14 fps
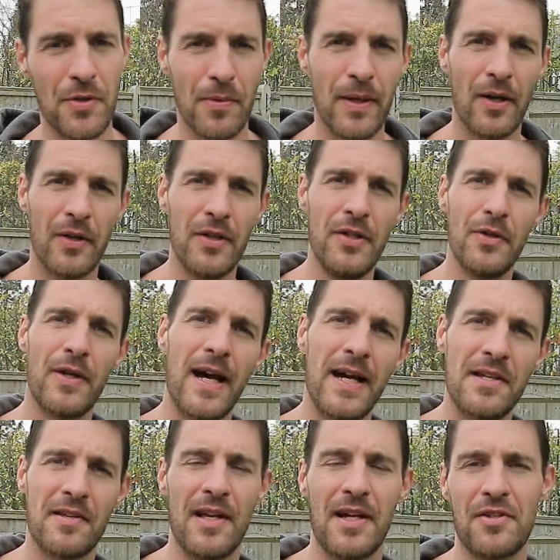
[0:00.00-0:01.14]
So we've got a
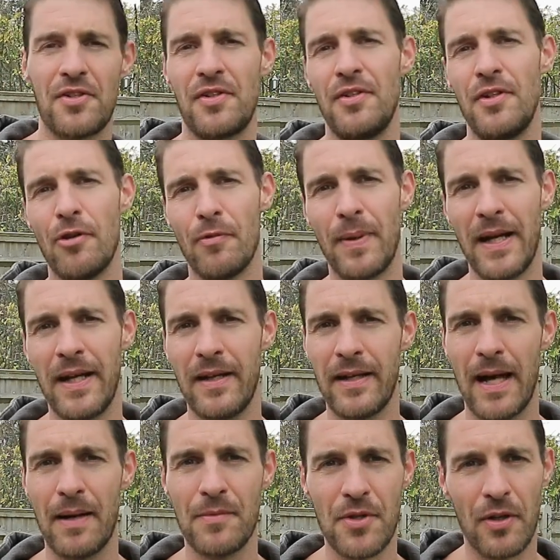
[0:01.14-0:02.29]
UK/European
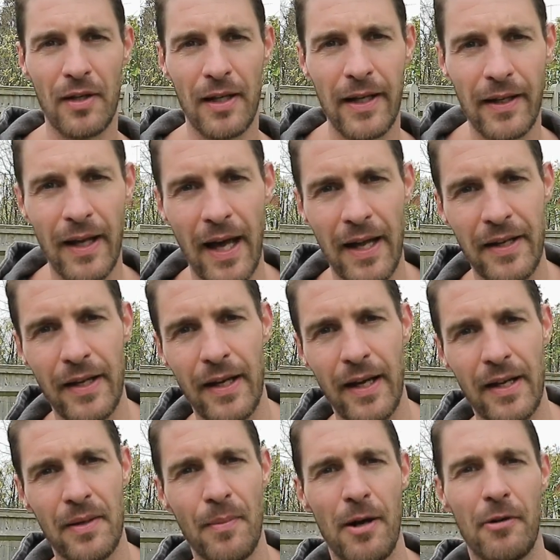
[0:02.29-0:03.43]
Amazon link and
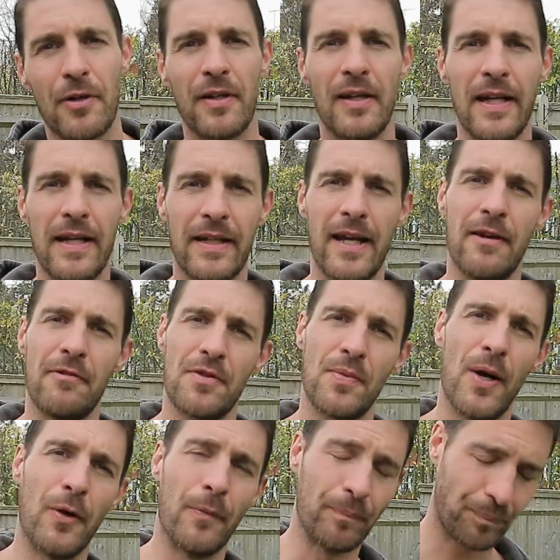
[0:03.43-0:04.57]
an American link there as
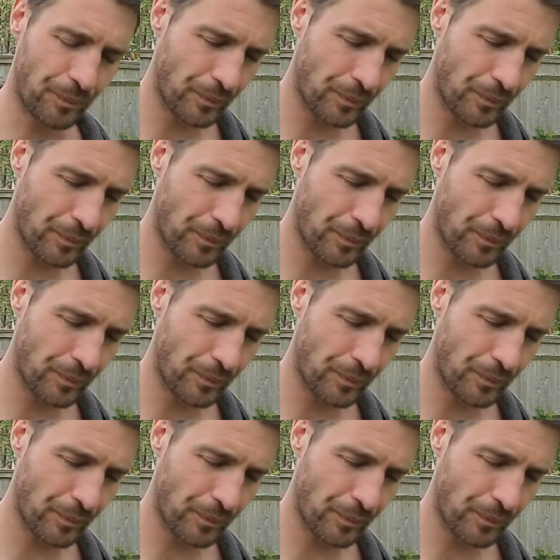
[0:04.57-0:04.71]
well.